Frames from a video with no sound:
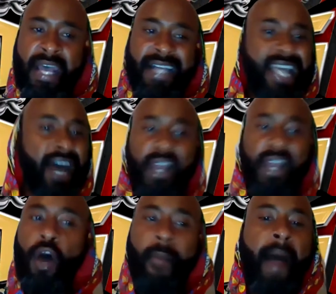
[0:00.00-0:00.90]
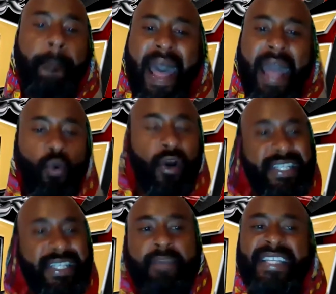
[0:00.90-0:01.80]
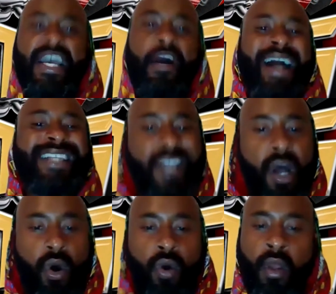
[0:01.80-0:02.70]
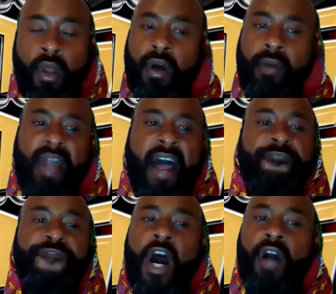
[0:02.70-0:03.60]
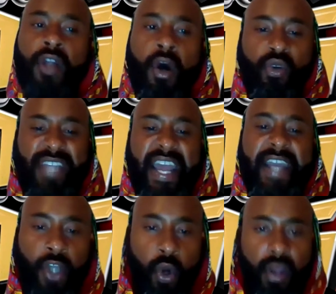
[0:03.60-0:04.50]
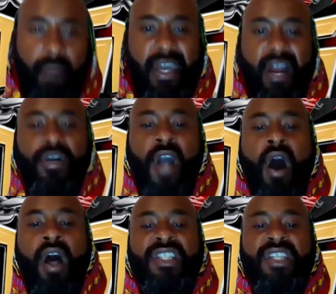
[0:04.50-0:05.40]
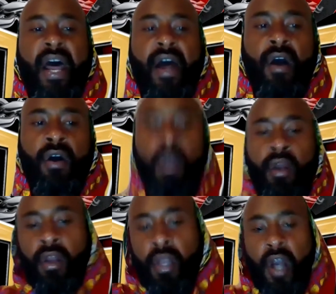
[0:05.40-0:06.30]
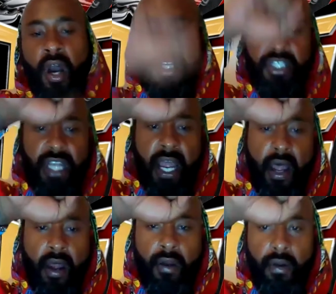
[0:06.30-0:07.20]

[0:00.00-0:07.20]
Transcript: Devil on my back, want to see me sell my soul. I'm like, fuck no, can't do it, man. I'm God's child. God's child.